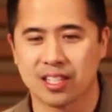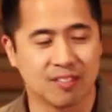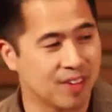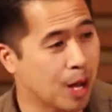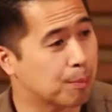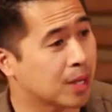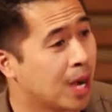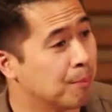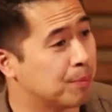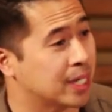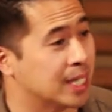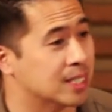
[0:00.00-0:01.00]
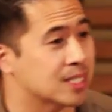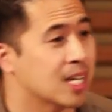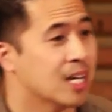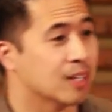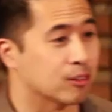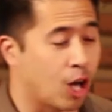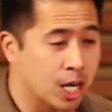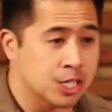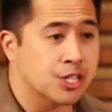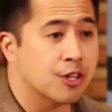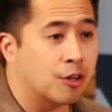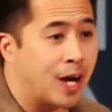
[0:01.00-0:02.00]
develop companies,
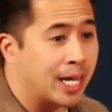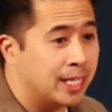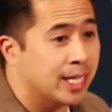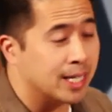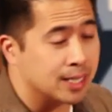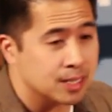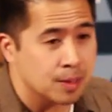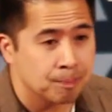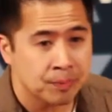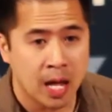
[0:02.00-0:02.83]
launch their ideas.